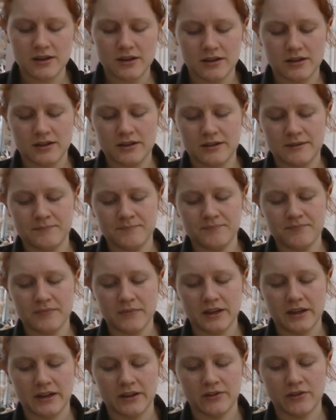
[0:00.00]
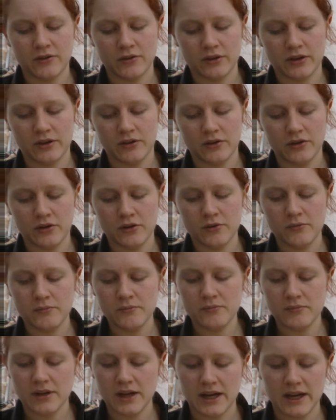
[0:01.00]
I took it
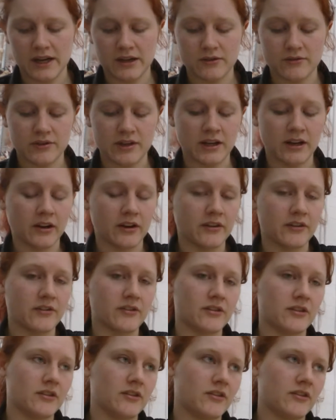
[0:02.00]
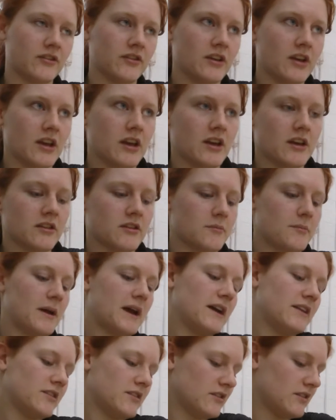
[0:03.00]
home and realised that the
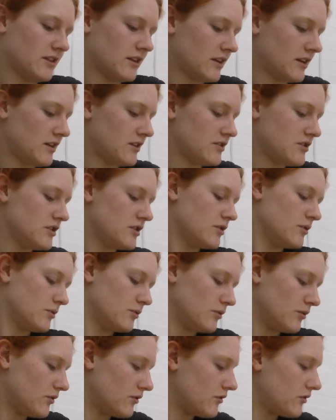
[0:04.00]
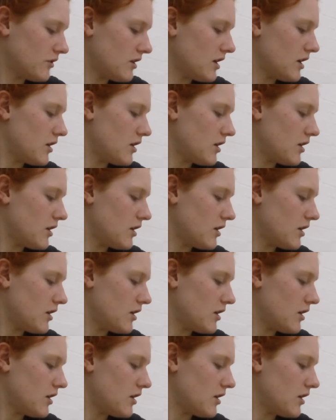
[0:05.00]
pattern that I had used